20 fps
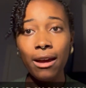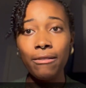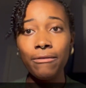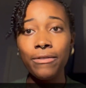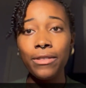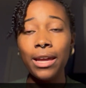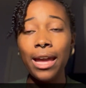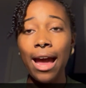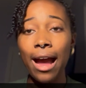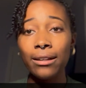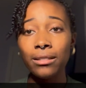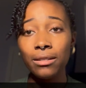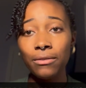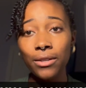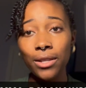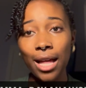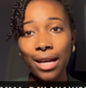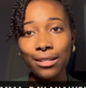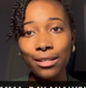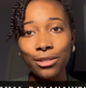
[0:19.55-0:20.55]
of the
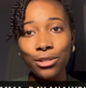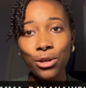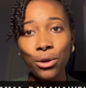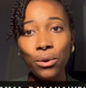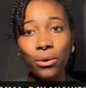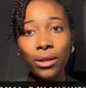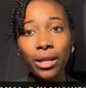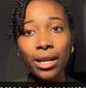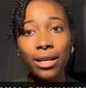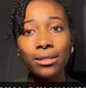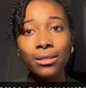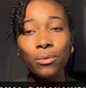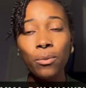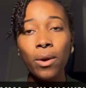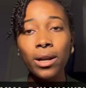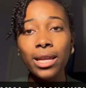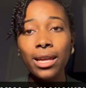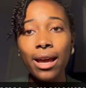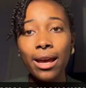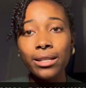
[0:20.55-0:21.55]
active galactic nucleus
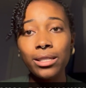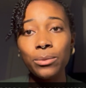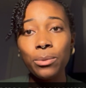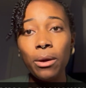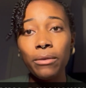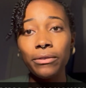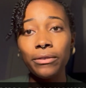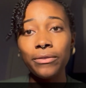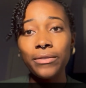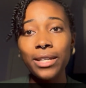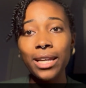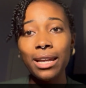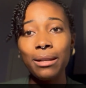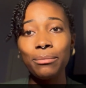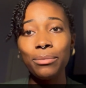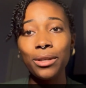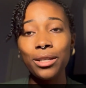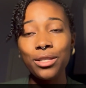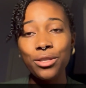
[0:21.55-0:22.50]
1ES1215 plus